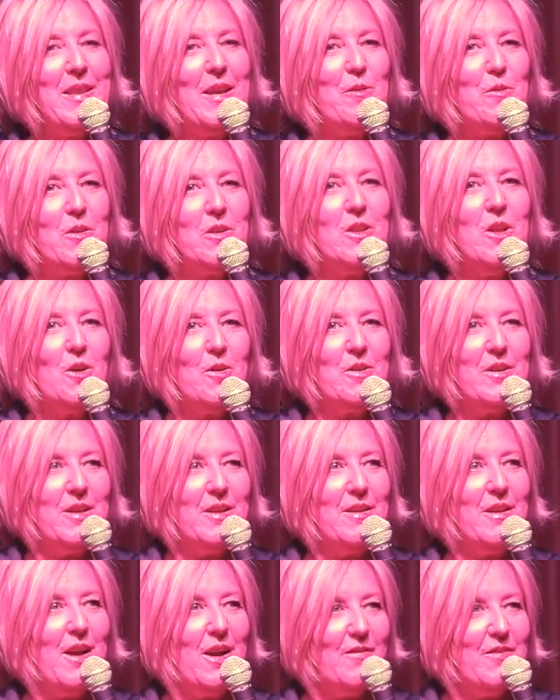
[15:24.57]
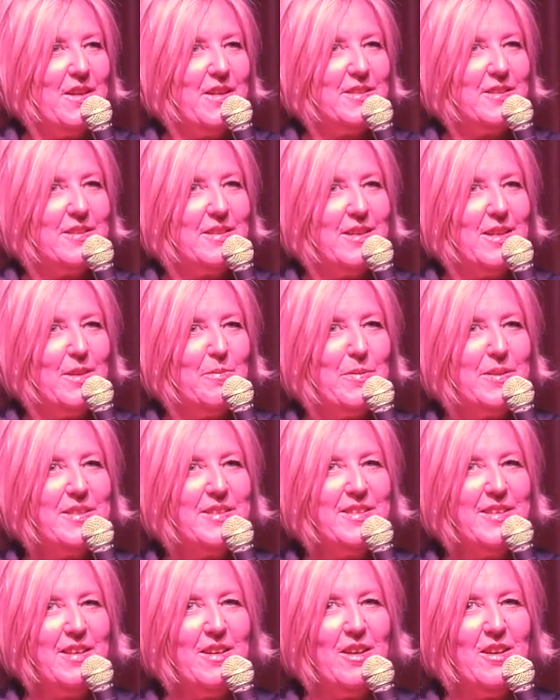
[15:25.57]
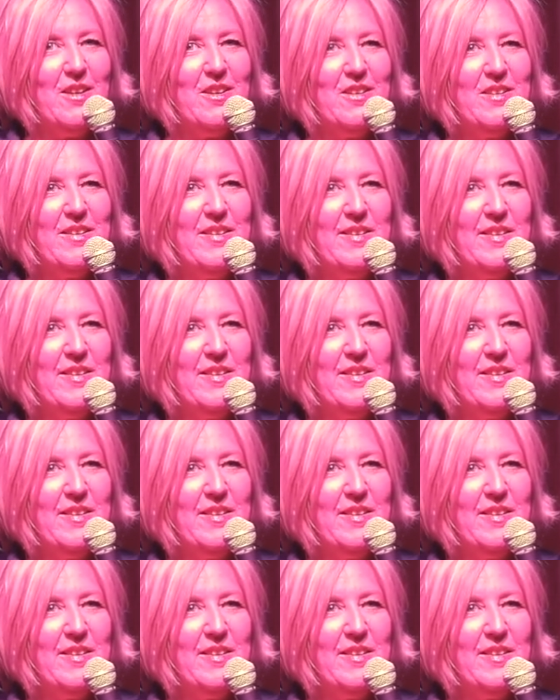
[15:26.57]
they were loaded, obviously, but still. I'm